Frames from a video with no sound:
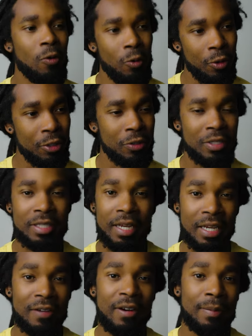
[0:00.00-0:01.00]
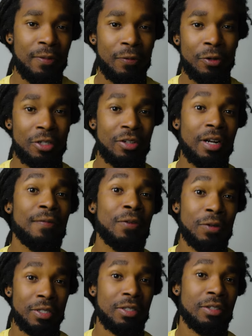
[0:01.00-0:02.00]
or you just take it right before you're trying to
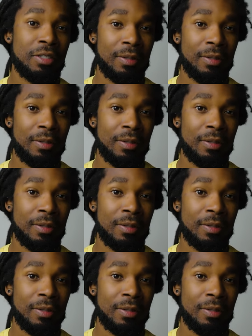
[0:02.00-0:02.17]
focus on